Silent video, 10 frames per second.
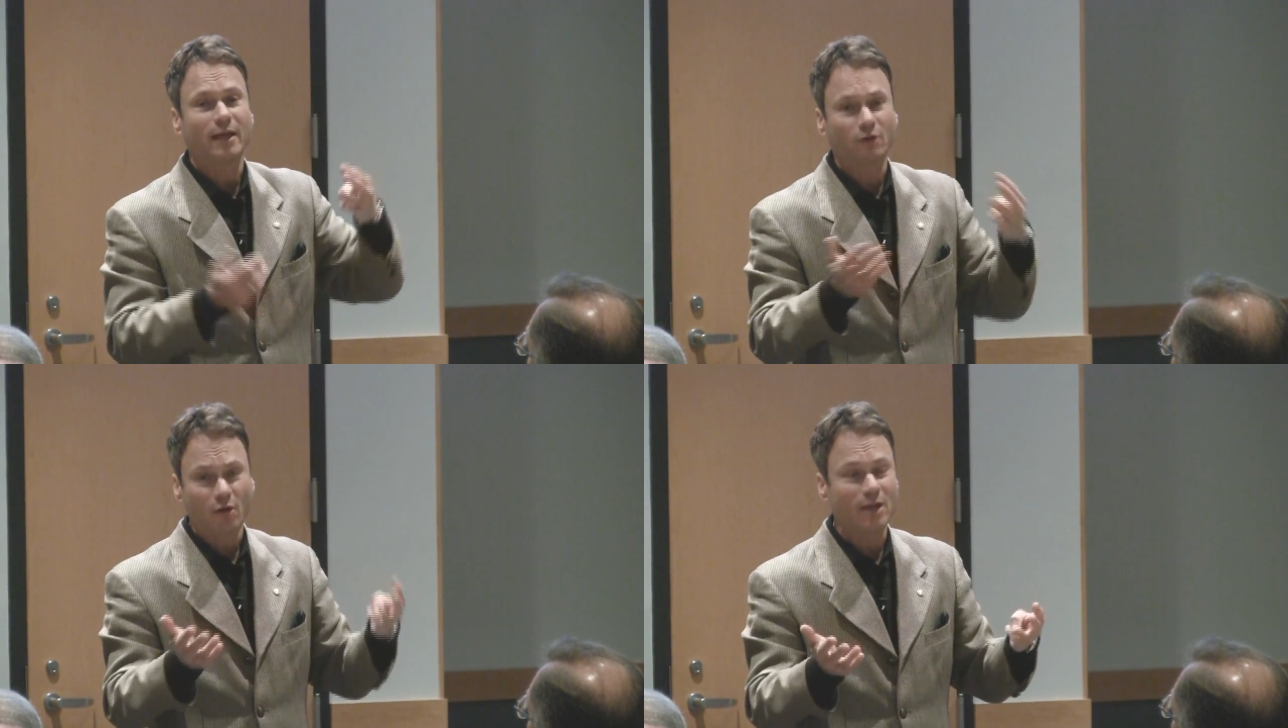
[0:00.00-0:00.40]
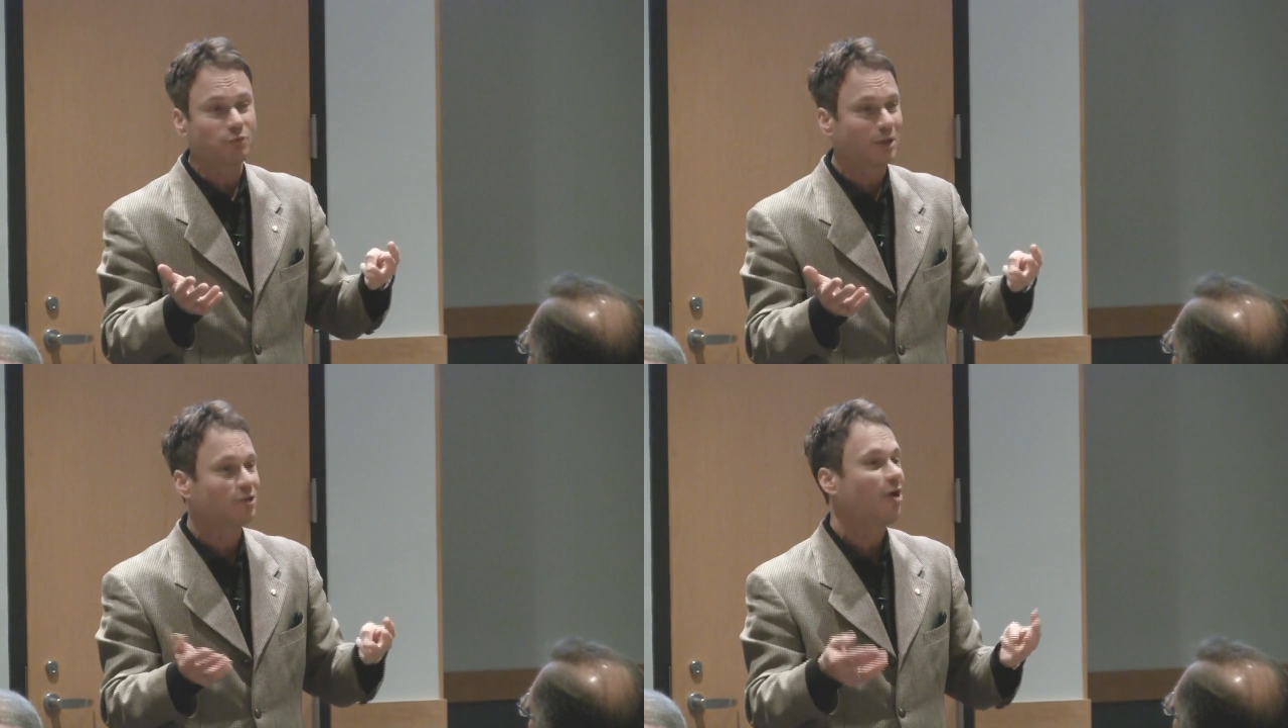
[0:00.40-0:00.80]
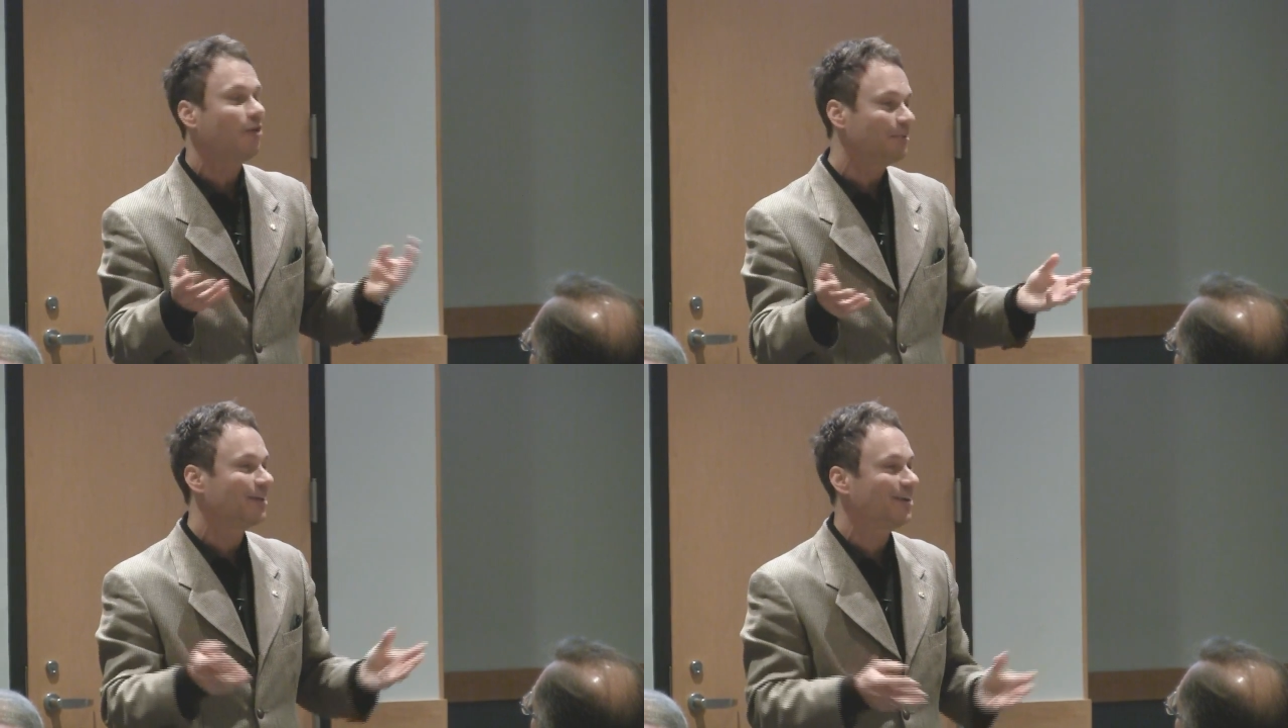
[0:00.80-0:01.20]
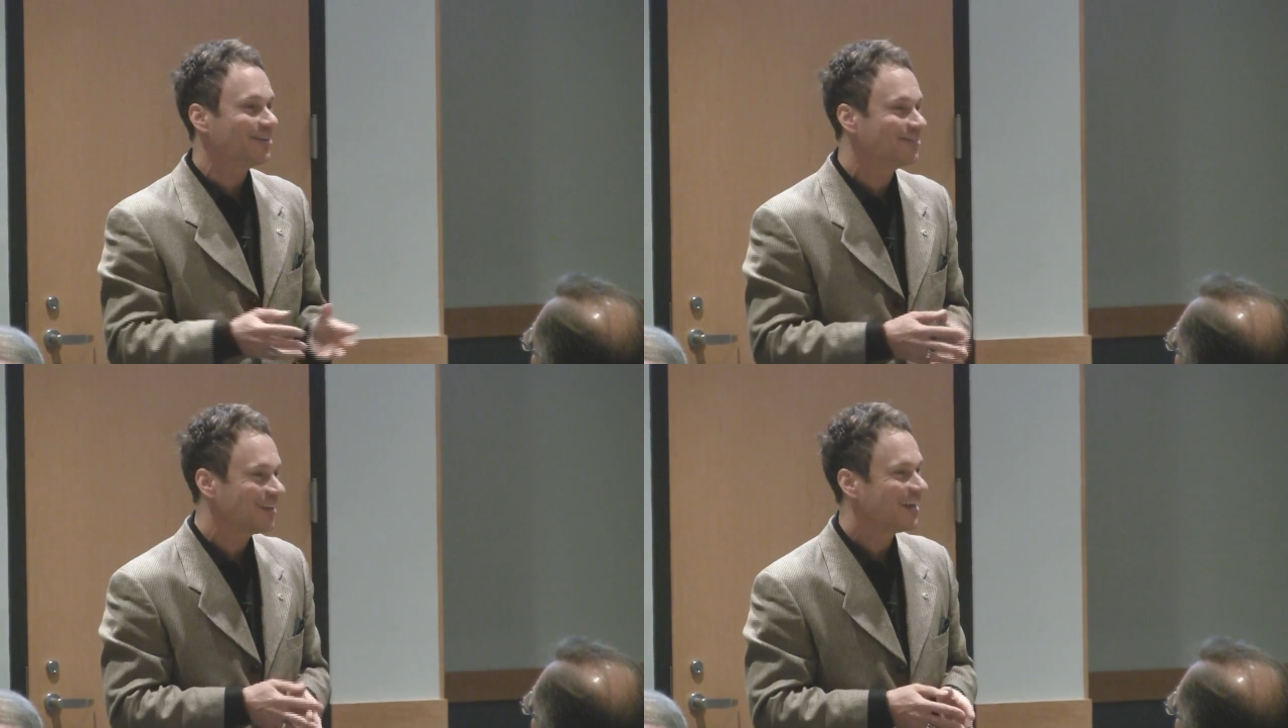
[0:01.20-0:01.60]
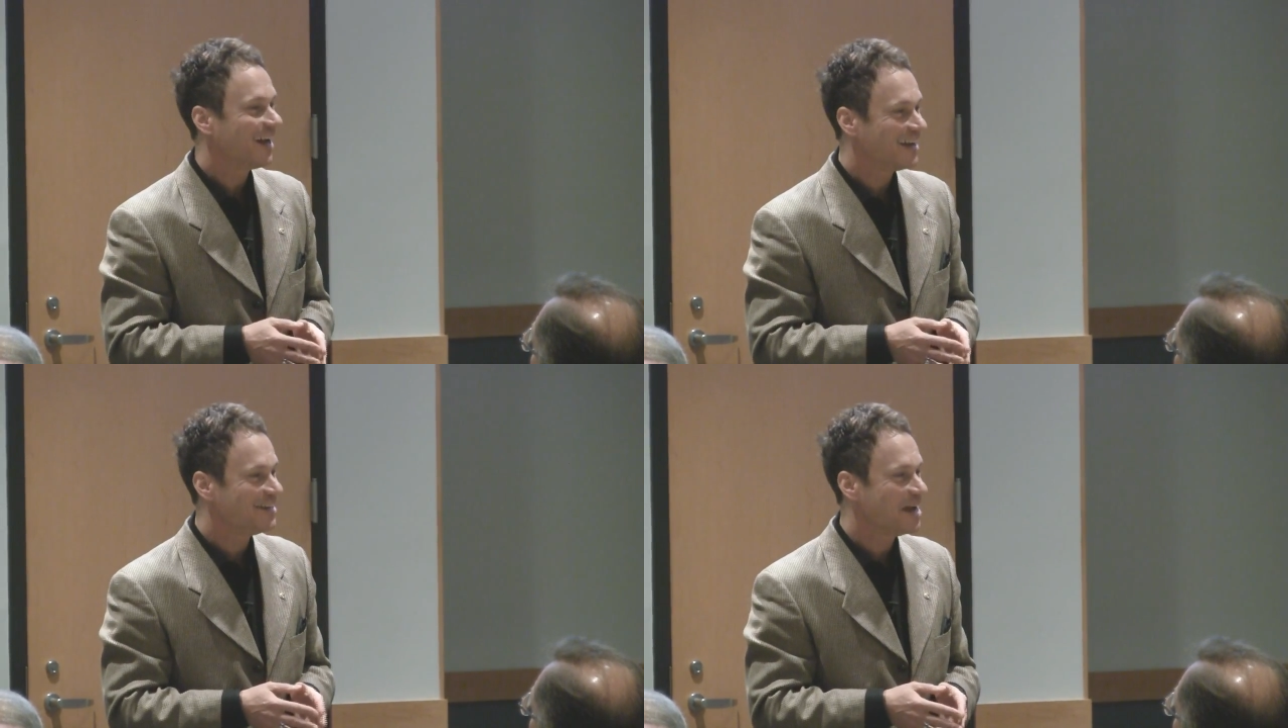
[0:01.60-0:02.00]
I know that's what it's called because
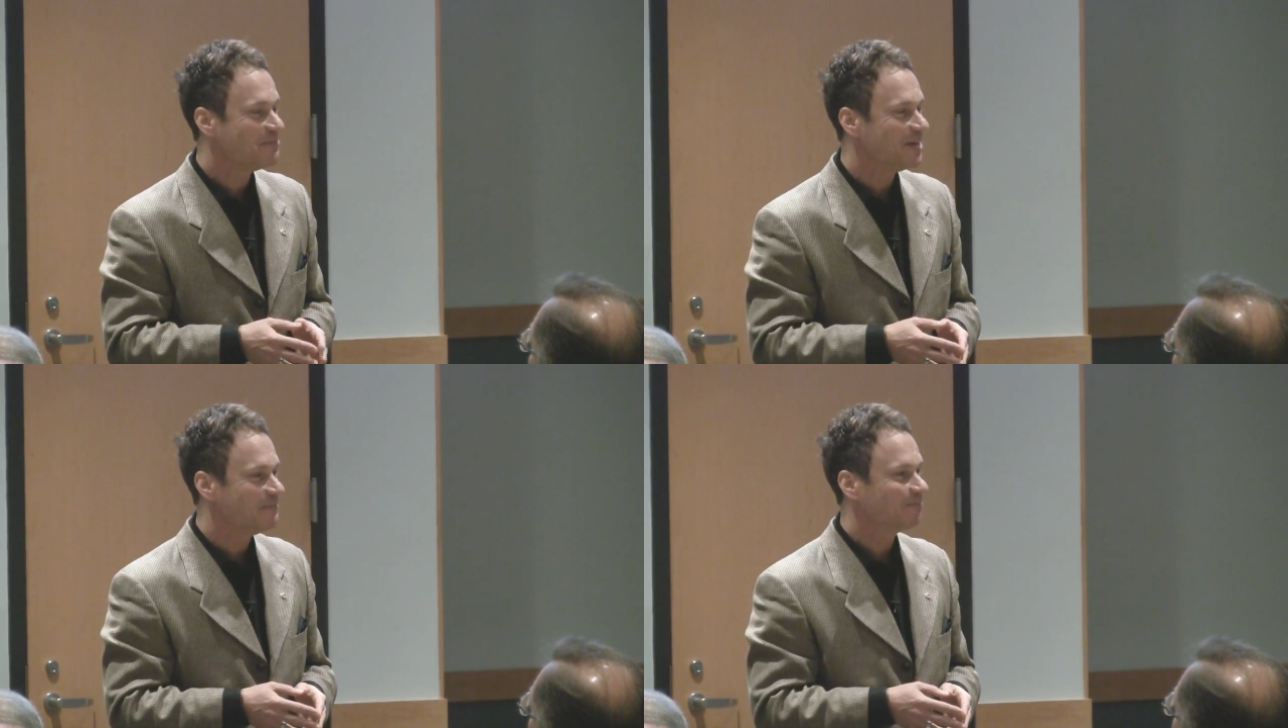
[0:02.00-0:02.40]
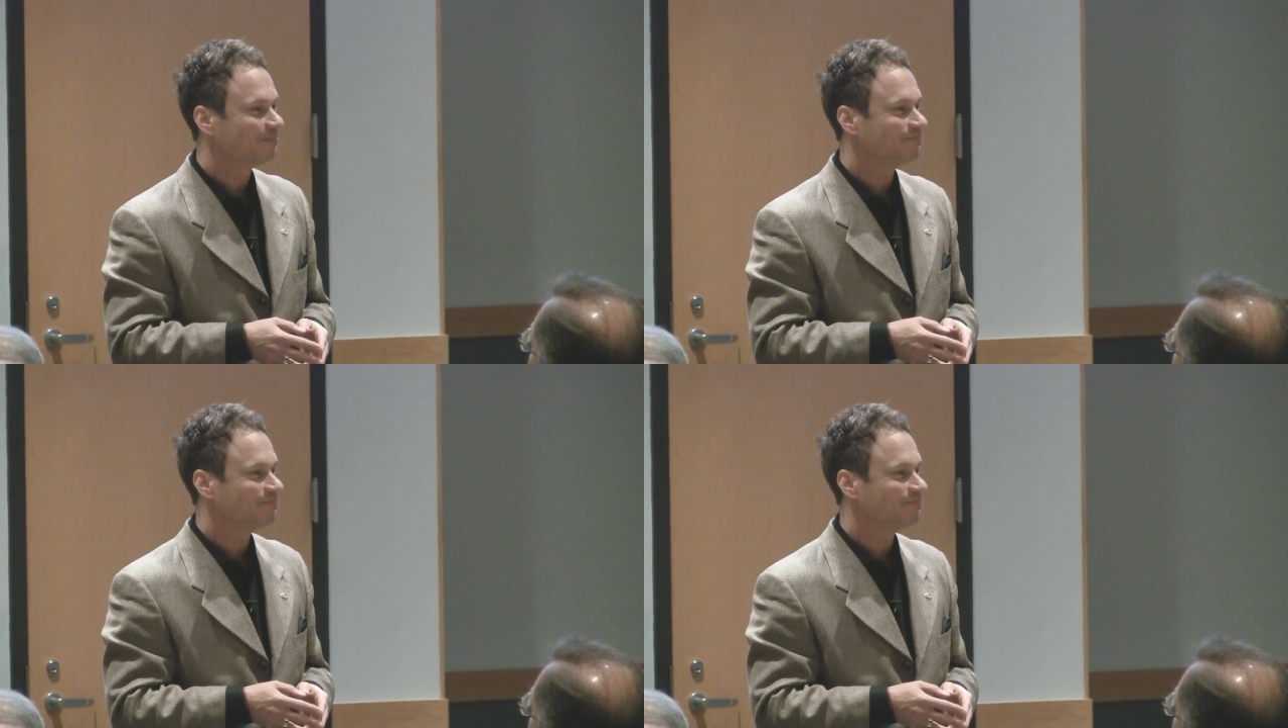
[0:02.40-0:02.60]
I named it.